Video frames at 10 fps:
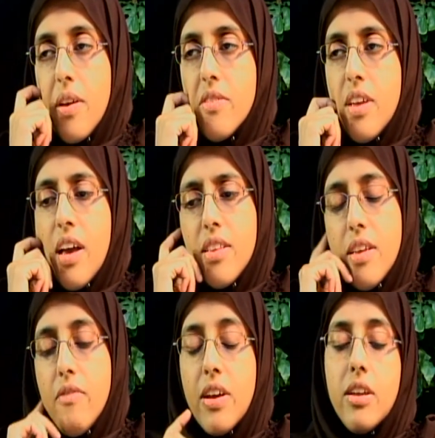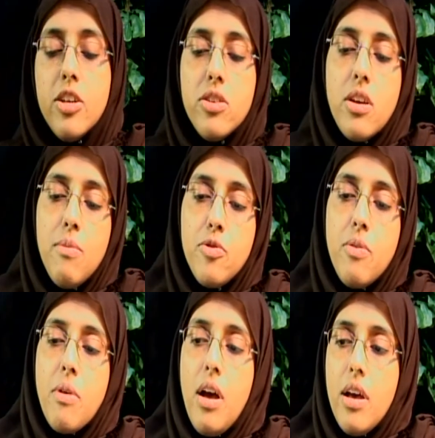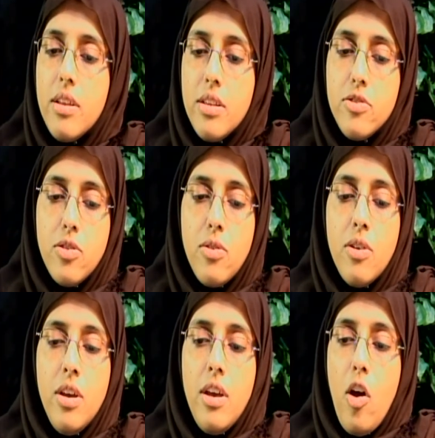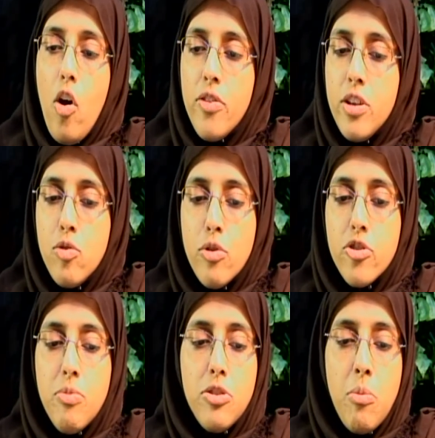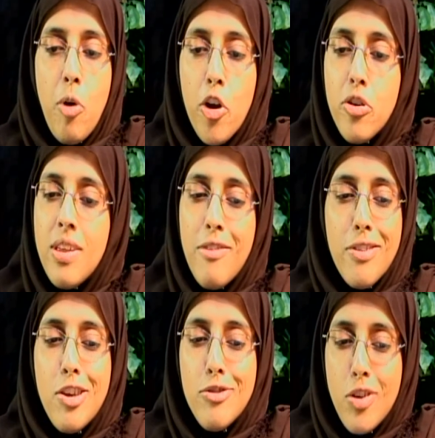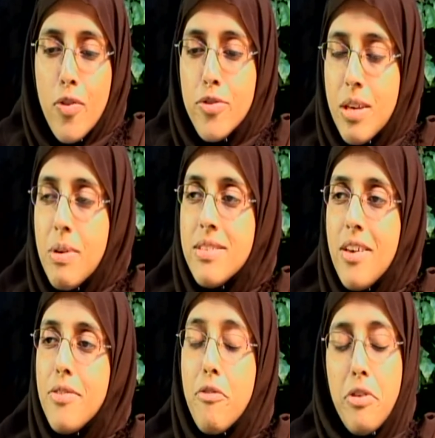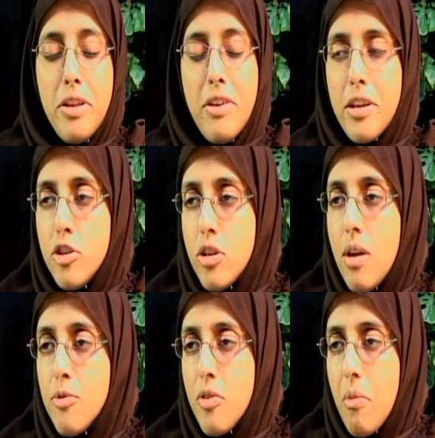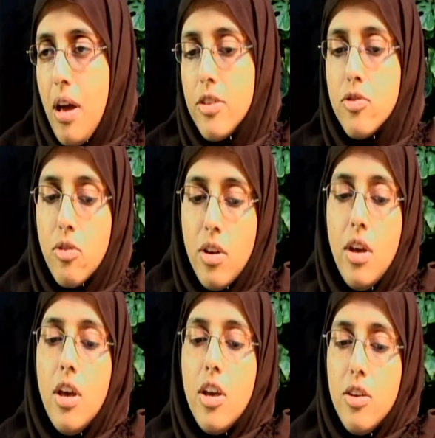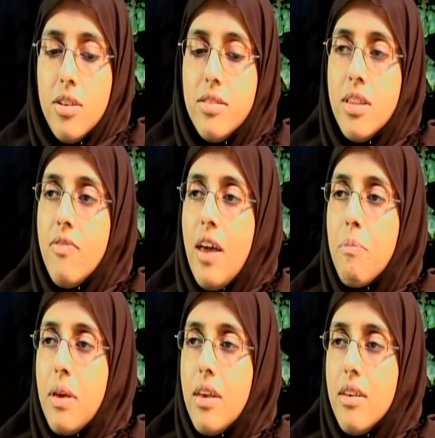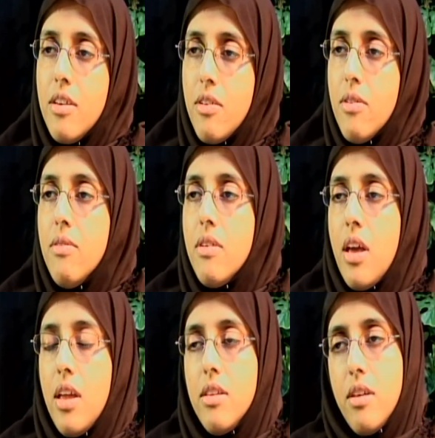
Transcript: Right, exactly. Yeah. And recognition yeah. comes from God. And so all the endorsements and marketing and everything, you see all those gimmicks out mm-hmm. there, really recognition comes from God. So you just leave that be, you know, and